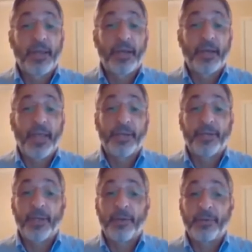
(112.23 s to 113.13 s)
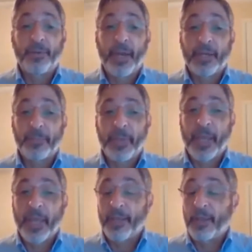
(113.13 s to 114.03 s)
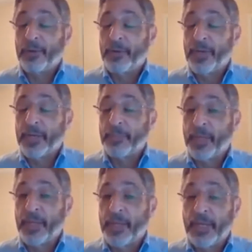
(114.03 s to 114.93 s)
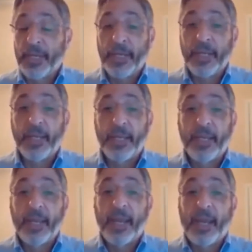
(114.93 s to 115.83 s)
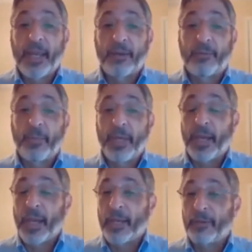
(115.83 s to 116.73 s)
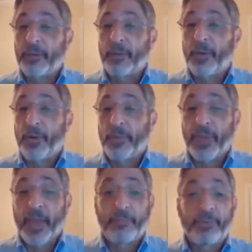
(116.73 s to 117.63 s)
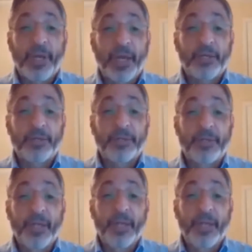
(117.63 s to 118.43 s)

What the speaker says: execute SPAU and SPDD, and remediate all the objects.